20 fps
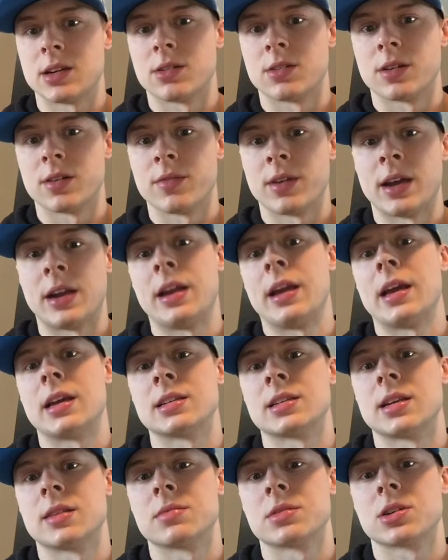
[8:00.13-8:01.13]
out of
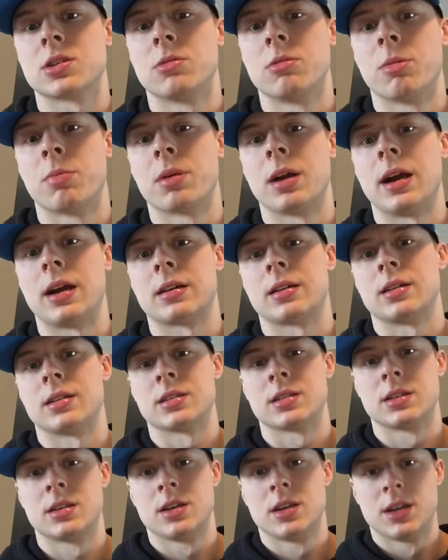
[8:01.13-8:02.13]
NASM scope of
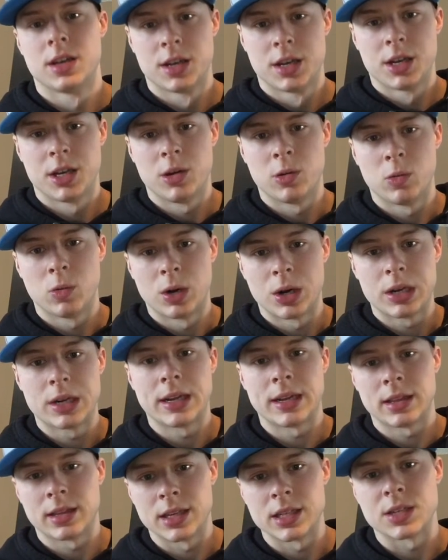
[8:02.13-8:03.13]
practice, you would
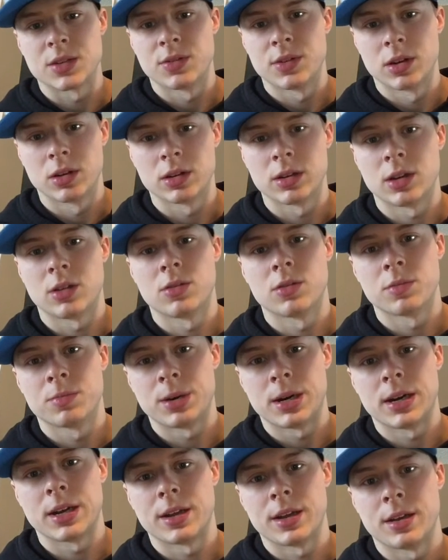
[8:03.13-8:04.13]
get this filled out
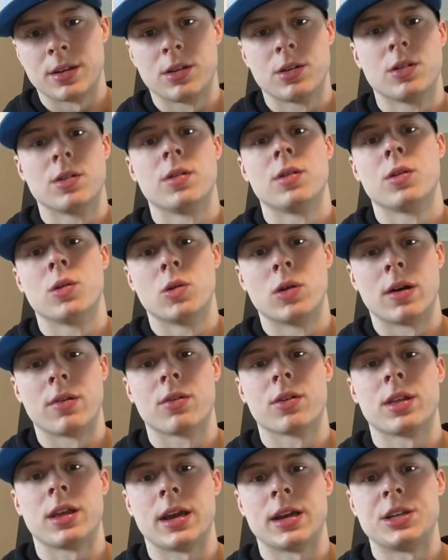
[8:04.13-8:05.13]
by whoever
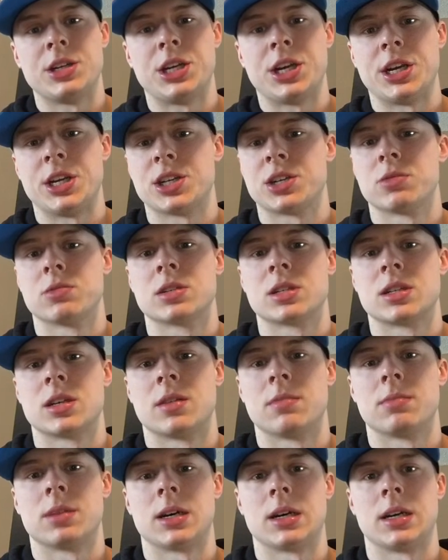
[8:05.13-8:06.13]
the education was
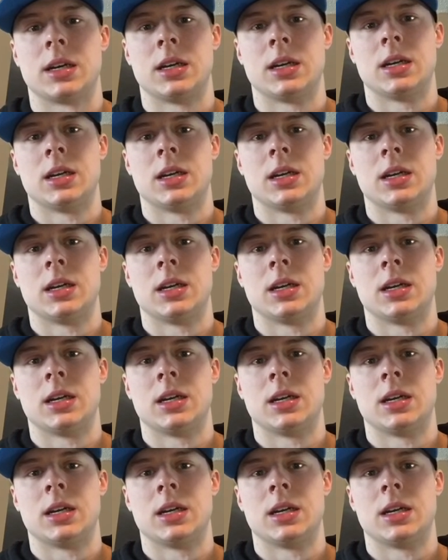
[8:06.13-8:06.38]
done by.